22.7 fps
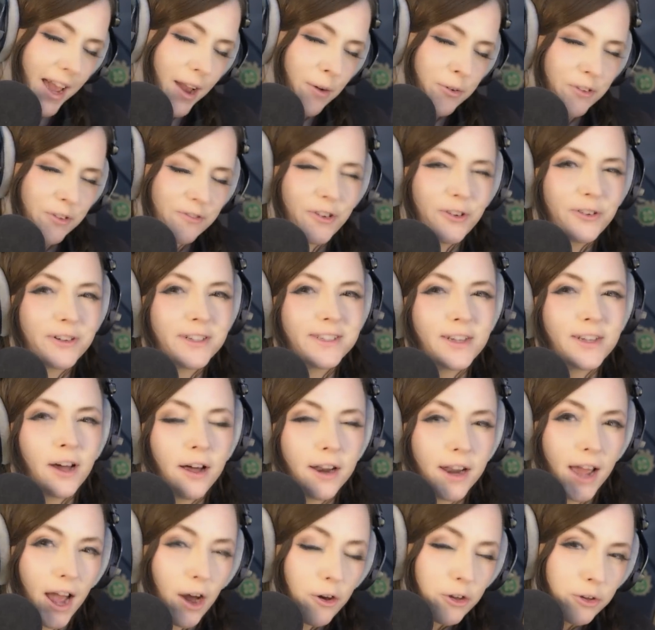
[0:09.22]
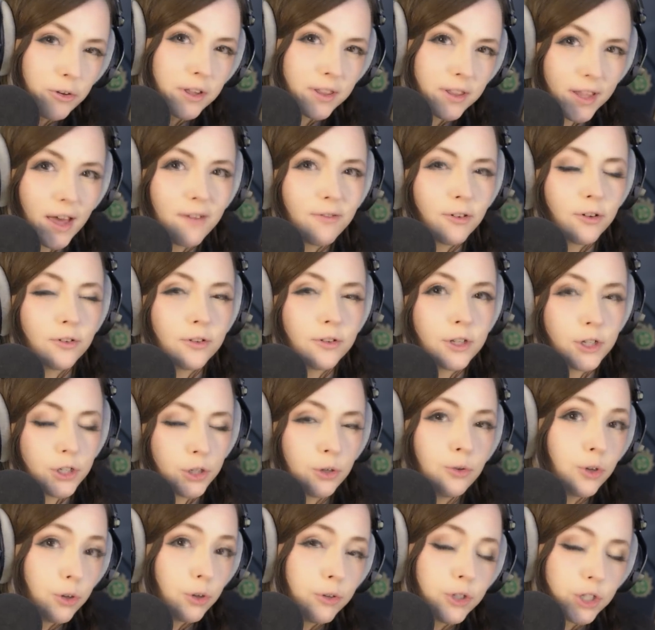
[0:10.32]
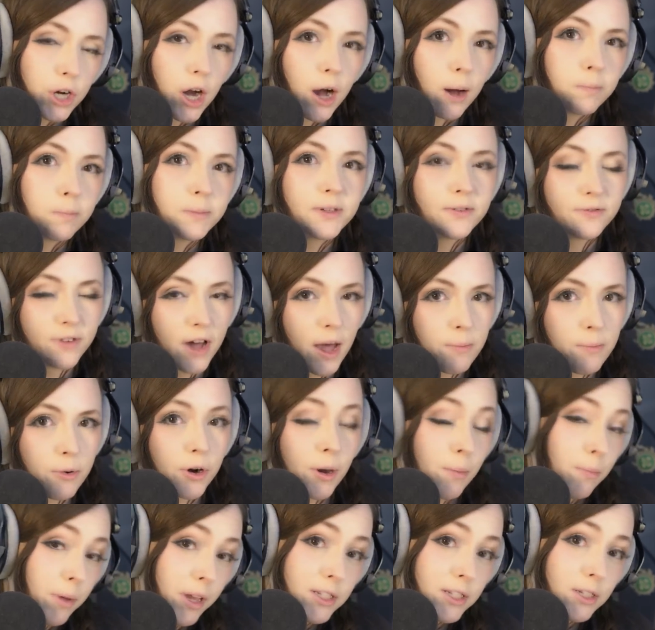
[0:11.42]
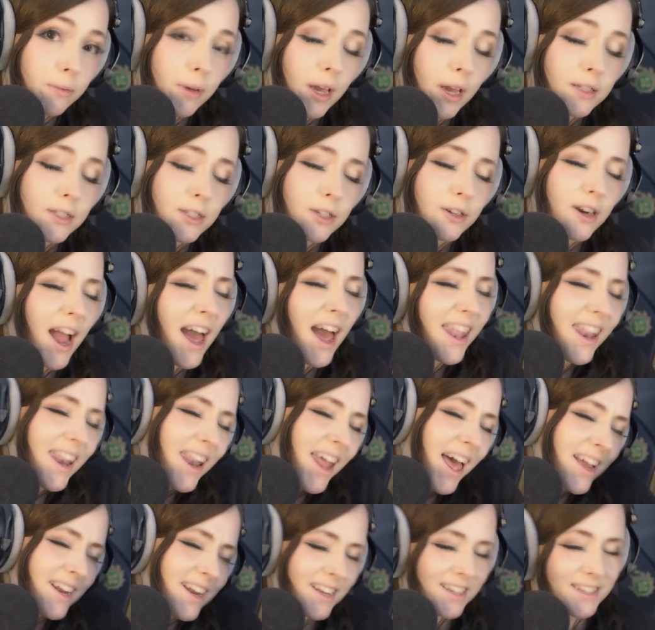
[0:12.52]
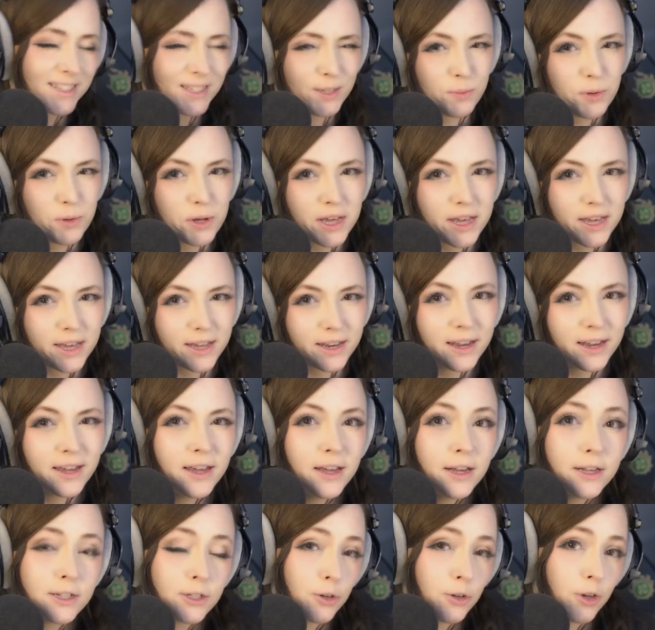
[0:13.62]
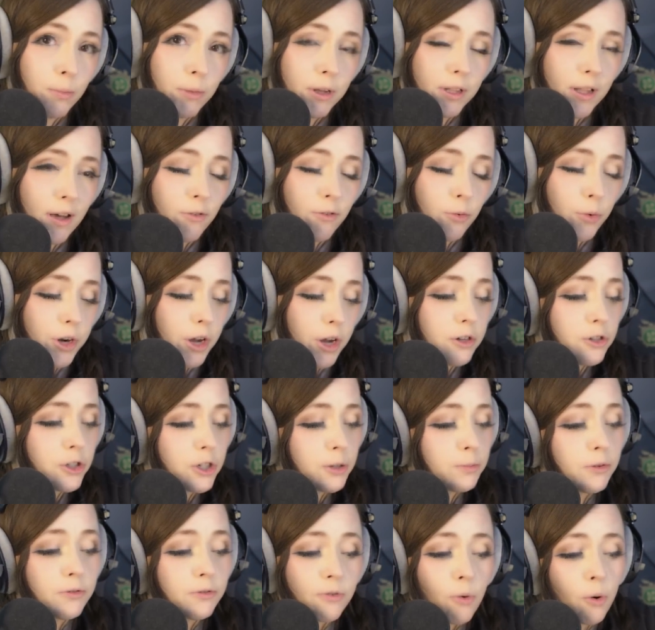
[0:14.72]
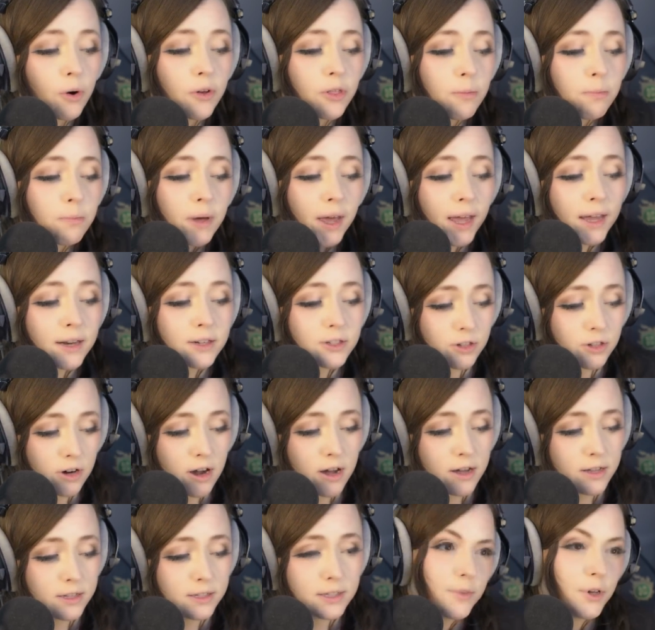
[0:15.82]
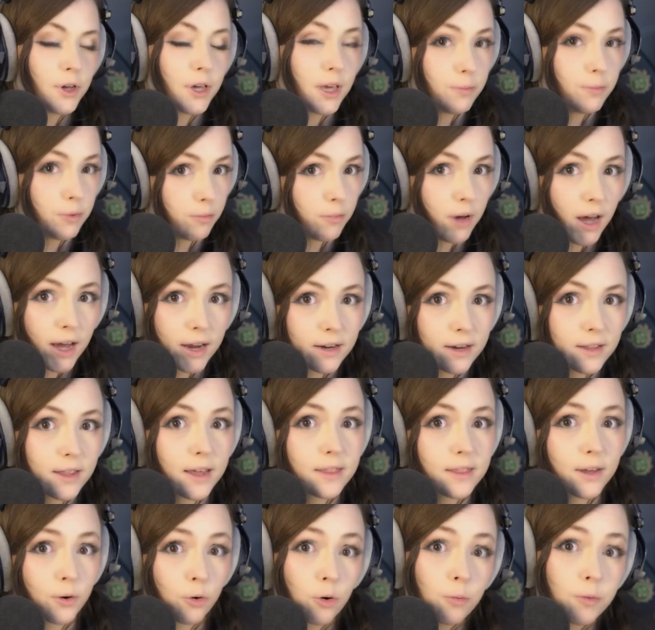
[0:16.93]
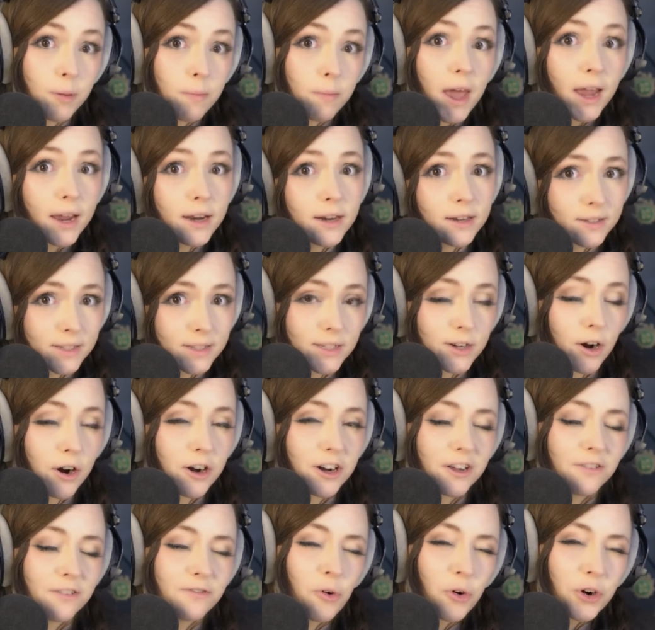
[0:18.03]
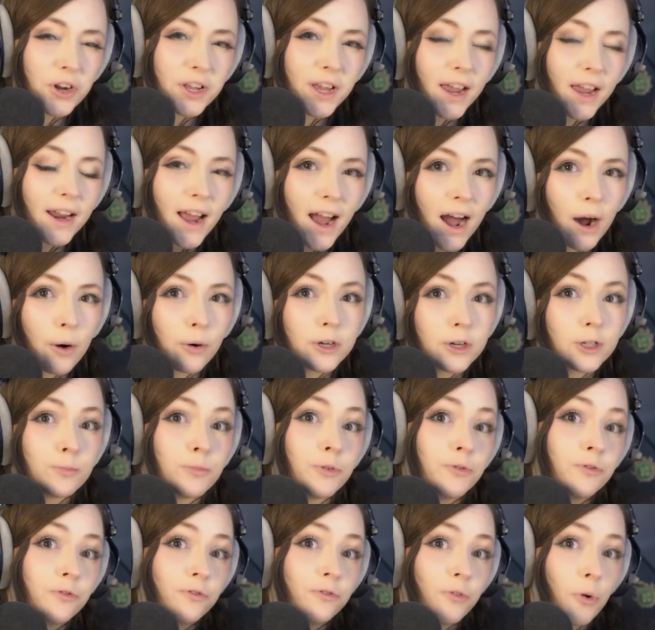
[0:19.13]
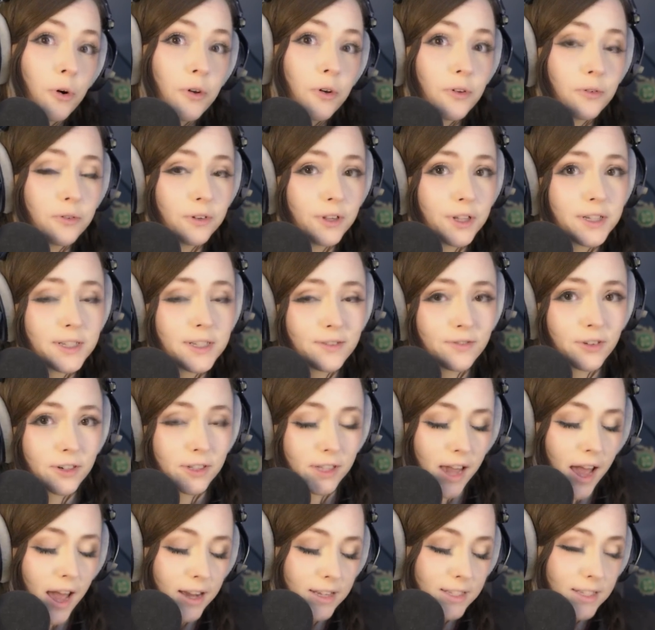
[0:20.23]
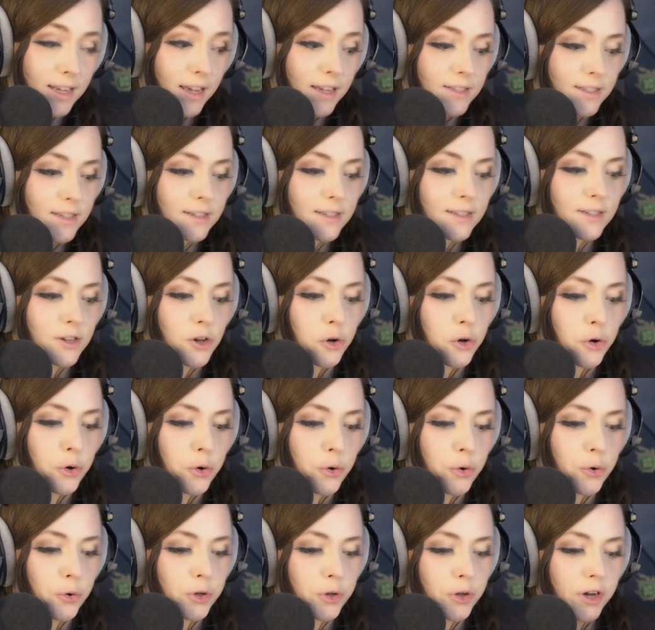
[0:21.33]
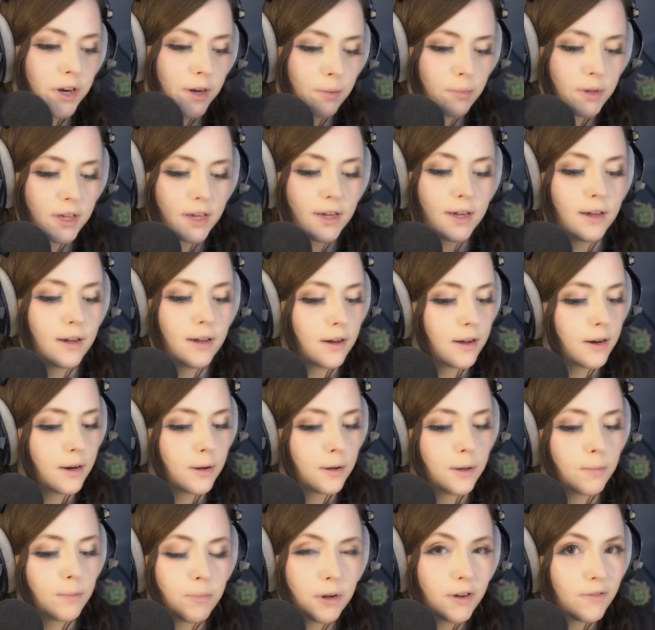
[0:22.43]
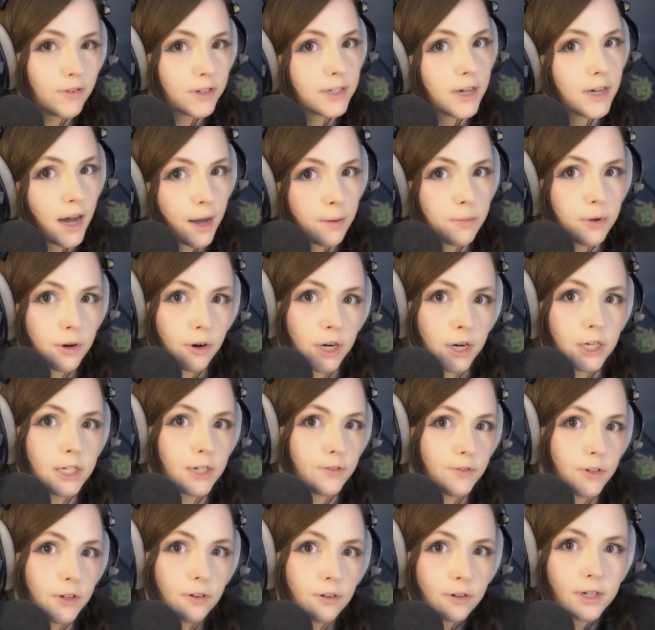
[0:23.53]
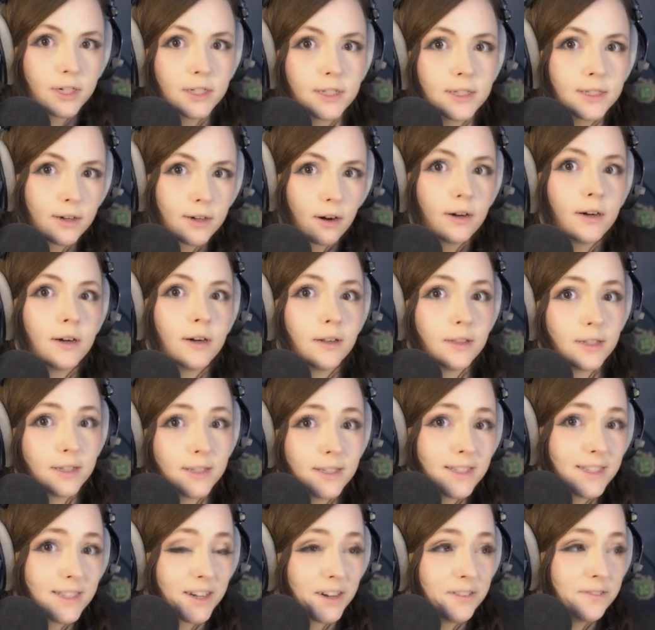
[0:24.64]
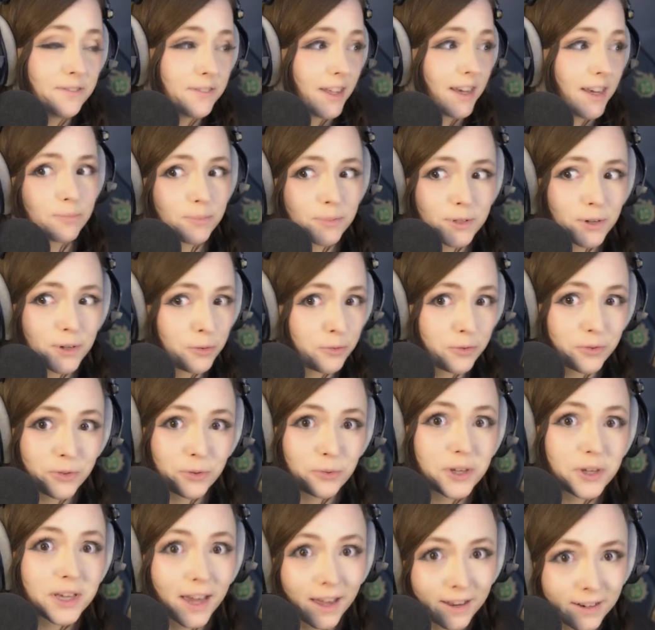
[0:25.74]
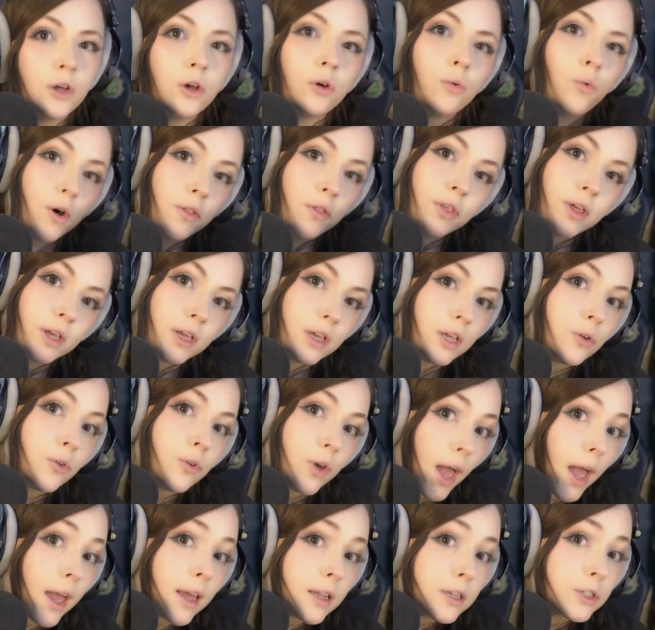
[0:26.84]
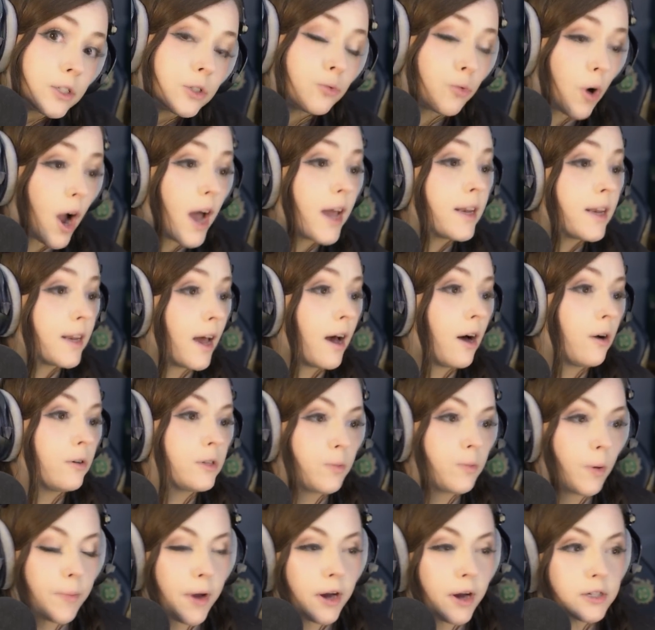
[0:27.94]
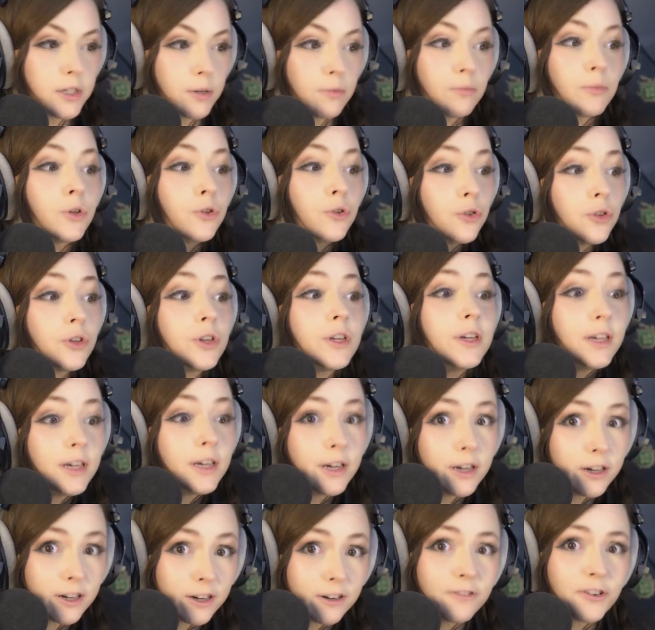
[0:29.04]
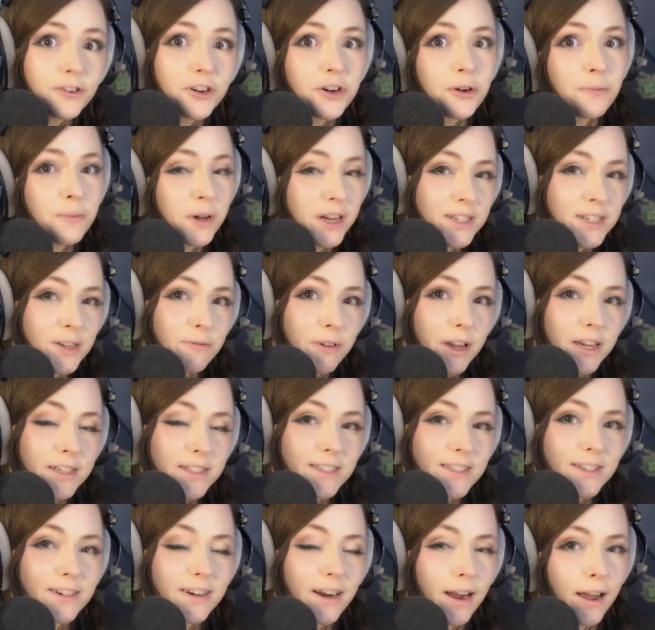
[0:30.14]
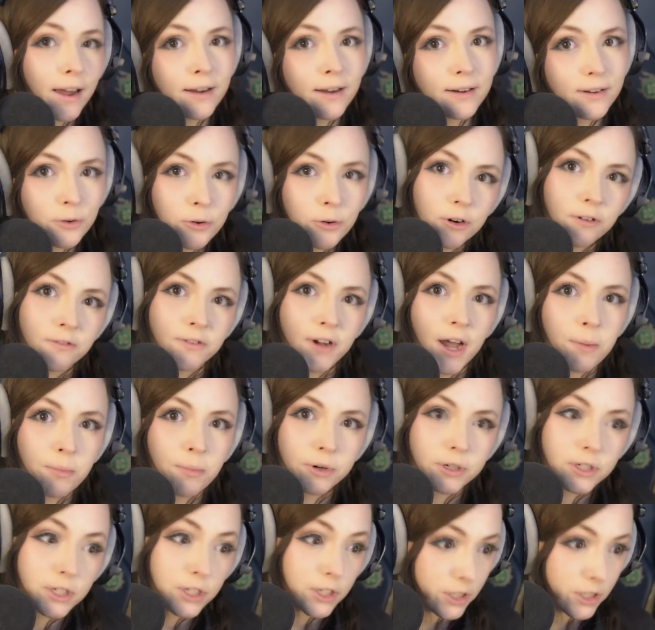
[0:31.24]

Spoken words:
I want to focus on how you can level the 2 new jobs, Viper and Pictomancer, at lightning speed, so you can be level 100 before the paint dries. Keep in mind that there will be maintenance starting 48 hours before the release of Early Access, so you're going to be on a bit of a time crunch if you don't get started on this stuff like over the weekend. One thing you can do right now is prepare some good gear for your Pictomancer and or Viper to